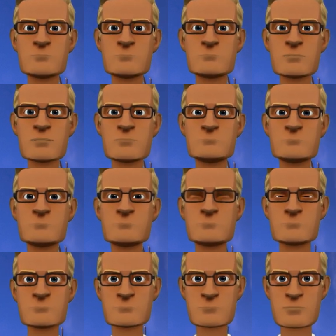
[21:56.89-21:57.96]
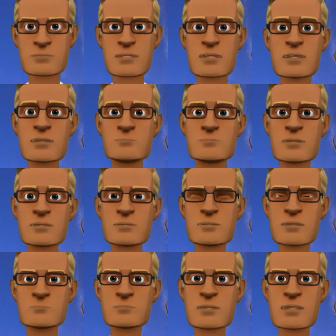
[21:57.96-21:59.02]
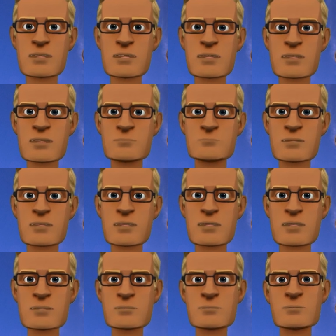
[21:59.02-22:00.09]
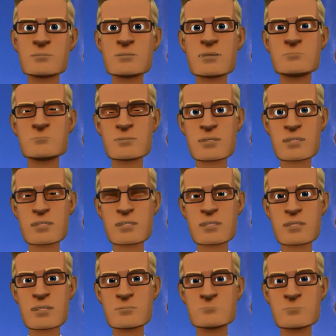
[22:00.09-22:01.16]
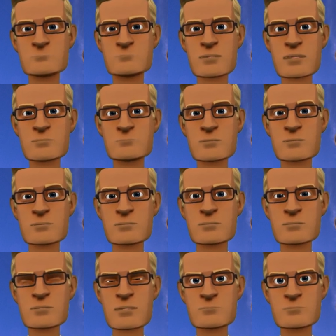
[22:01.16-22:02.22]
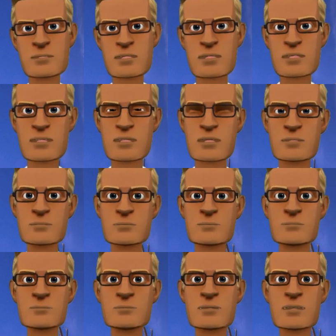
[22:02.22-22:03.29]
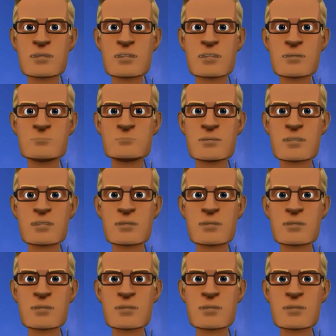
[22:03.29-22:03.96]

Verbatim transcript: Maybe she still needs to get to know him a little better to reach firmly that feeling